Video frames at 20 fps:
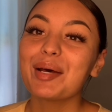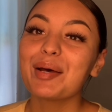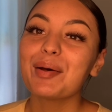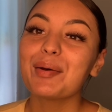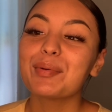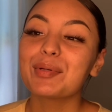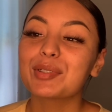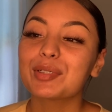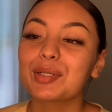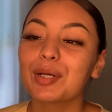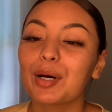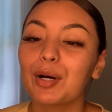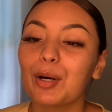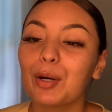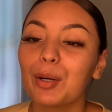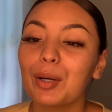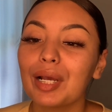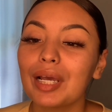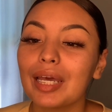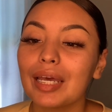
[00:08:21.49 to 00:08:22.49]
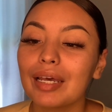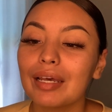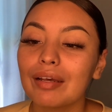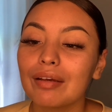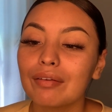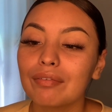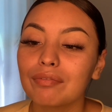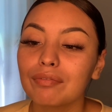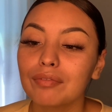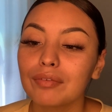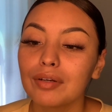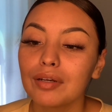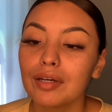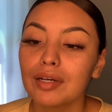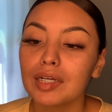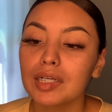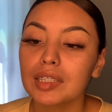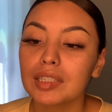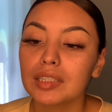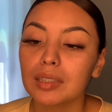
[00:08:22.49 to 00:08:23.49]
So if
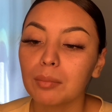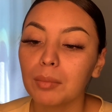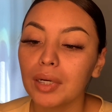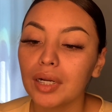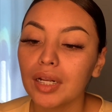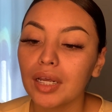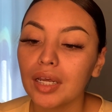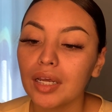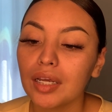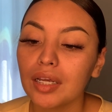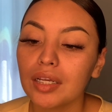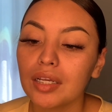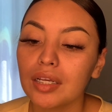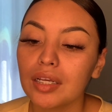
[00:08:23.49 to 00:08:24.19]
somebody